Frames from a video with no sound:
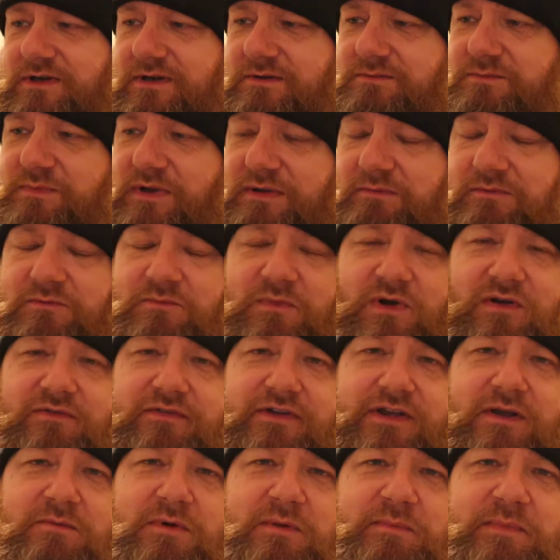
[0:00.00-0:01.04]
know, people might
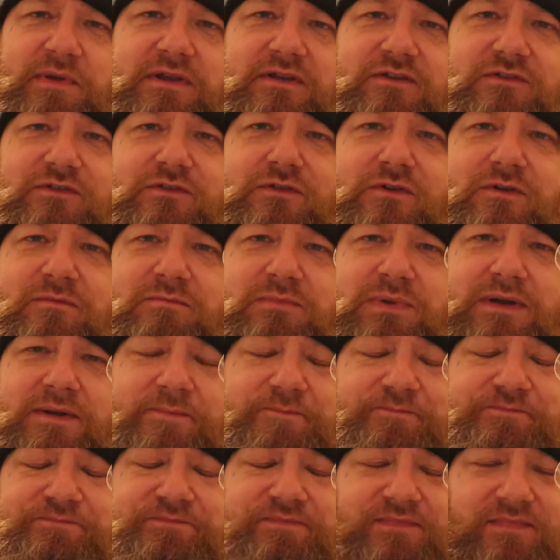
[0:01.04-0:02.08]
think I'm a beer snob, but
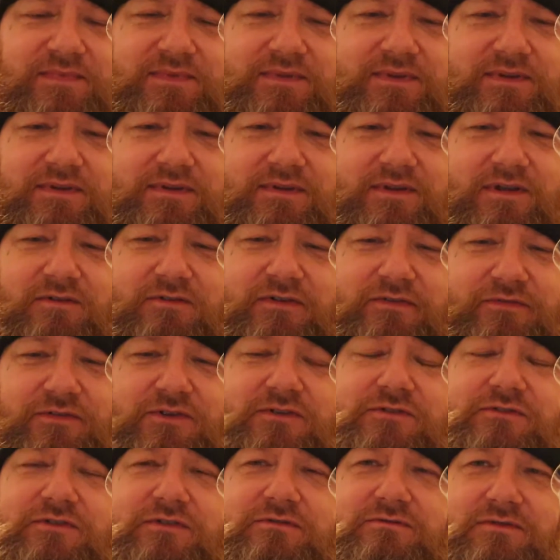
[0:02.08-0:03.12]
I
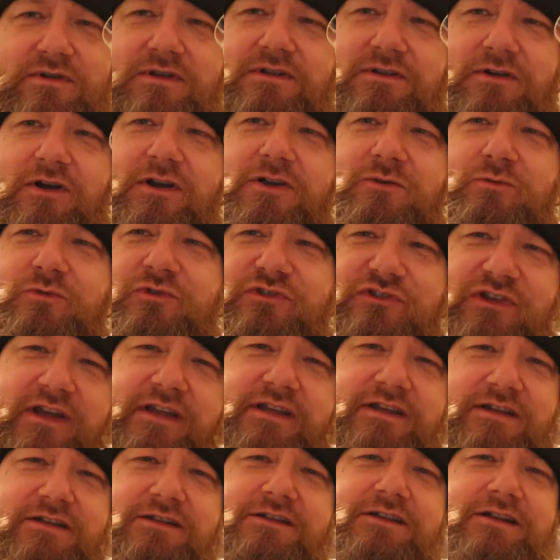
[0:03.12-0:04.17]
refuse to, and I always
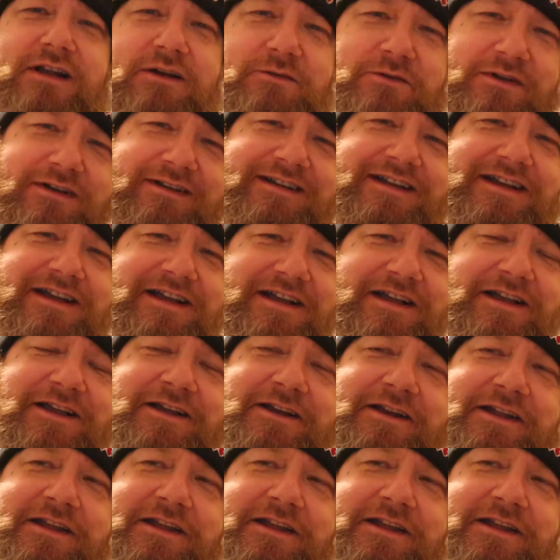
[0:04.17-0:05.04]
say it, you know, at